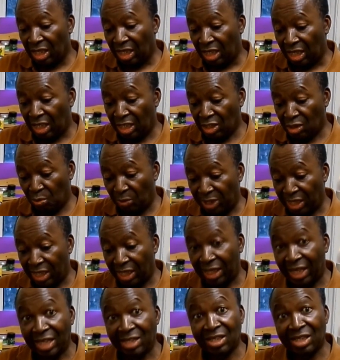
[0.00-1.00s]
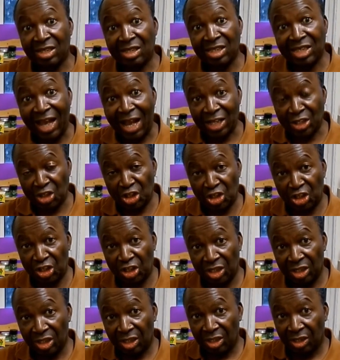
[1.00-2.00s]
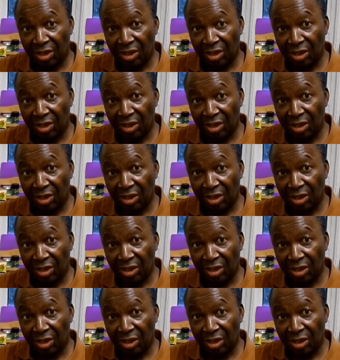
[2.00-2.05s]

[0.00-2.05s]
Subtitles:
is we can get the starch.